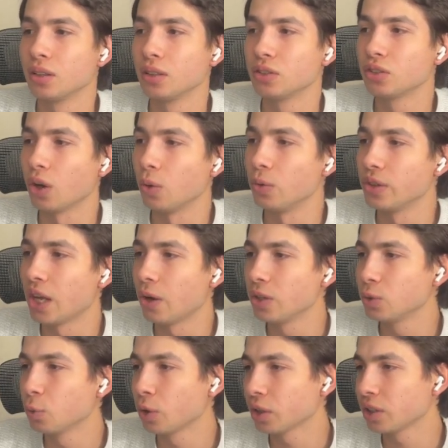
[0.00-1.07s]
So now
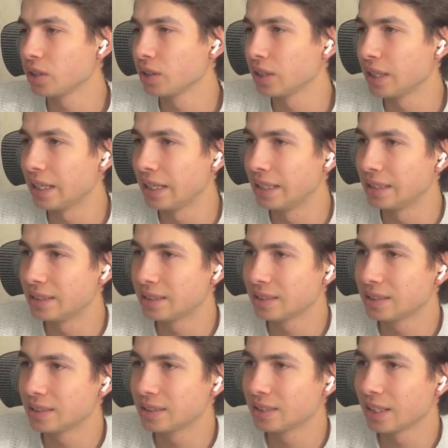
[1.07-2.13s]
it worked. It's
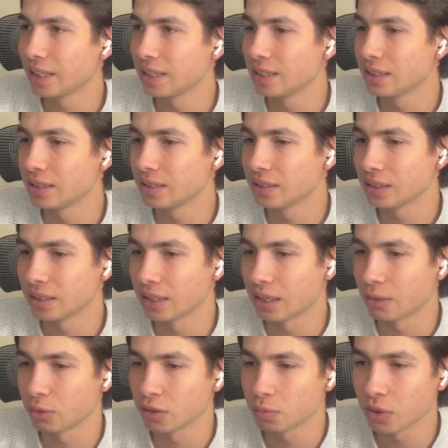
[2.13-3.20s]
send
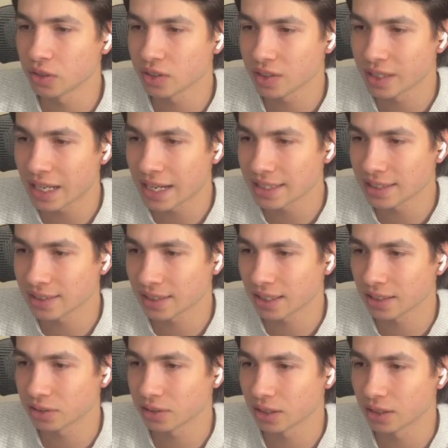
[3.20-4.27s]
a response. Nice.
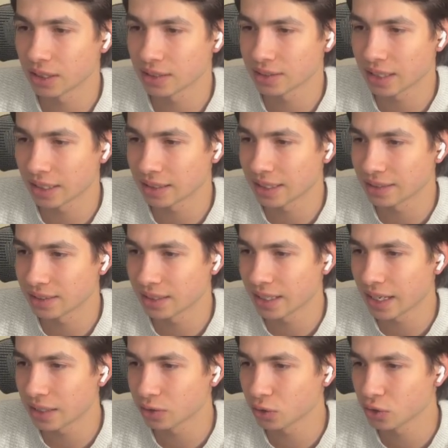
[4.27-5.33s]
That's a classic
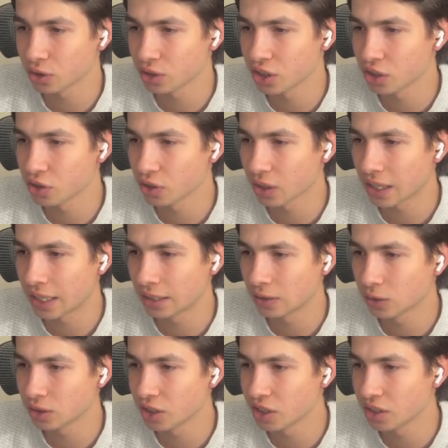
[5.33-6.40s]
G-Shock
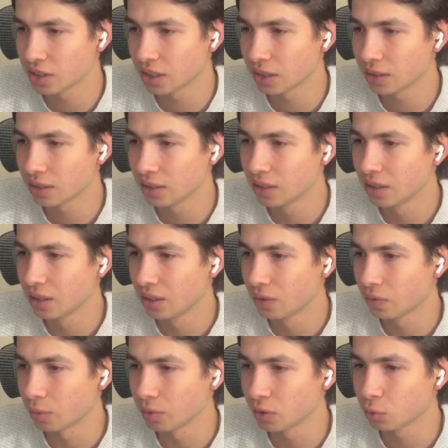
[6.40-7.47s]
handle, digital.
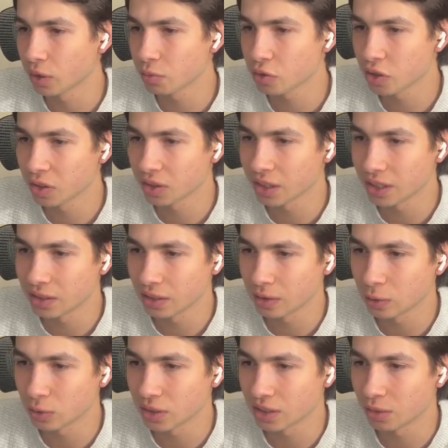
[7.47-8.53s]
From description, it
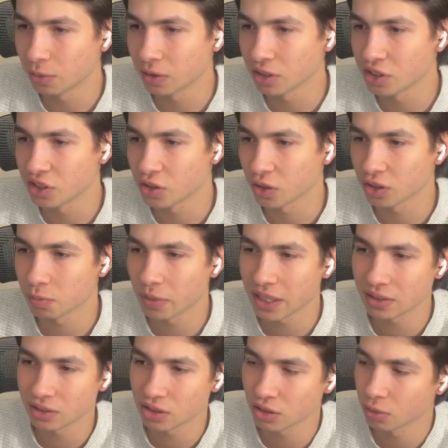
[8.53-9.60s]
includes a typical G-Shock
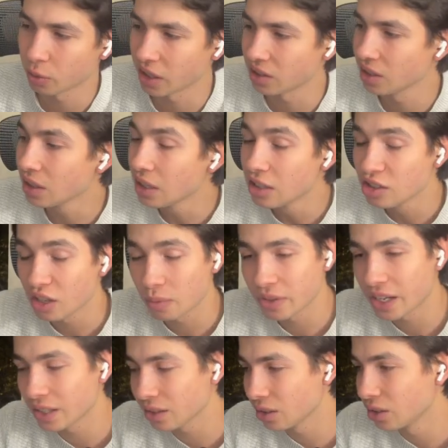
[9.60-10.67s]
space. Great. So I'm
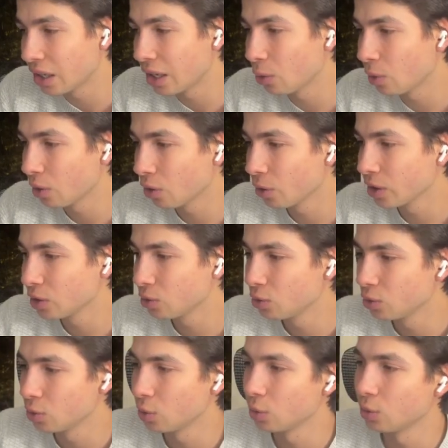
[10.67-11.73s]
now going
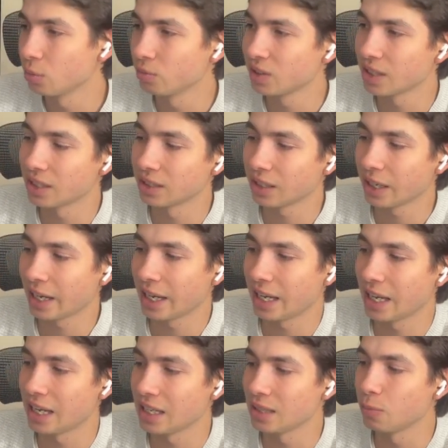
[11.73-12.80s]
to send
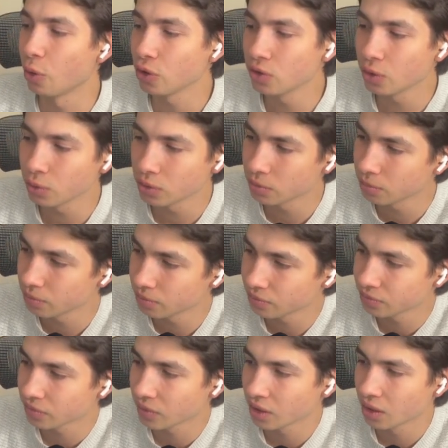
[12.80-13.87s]
a voice note.
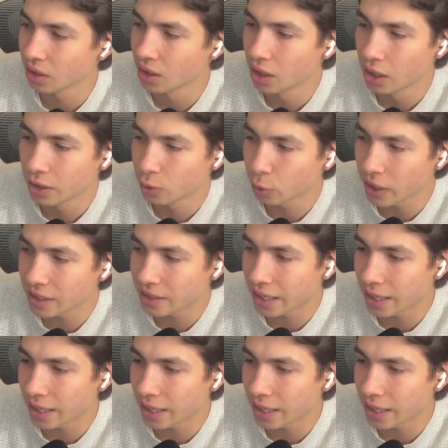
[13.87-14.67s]
Great.